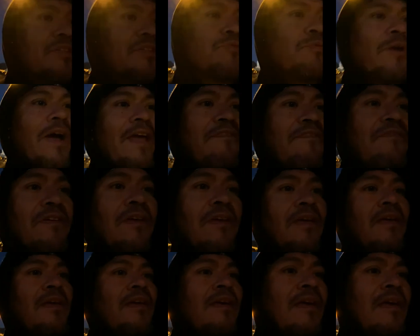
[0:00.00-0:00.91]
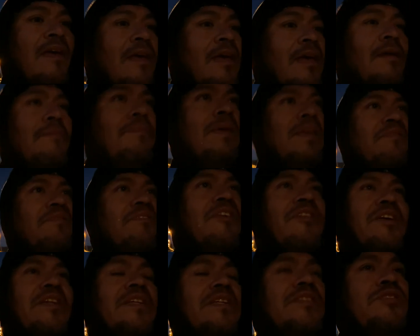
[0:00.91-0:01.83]
wife, being
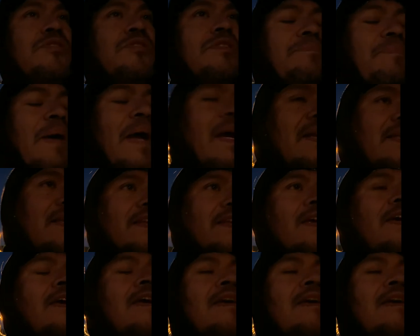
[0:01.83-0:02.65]
very disrespected,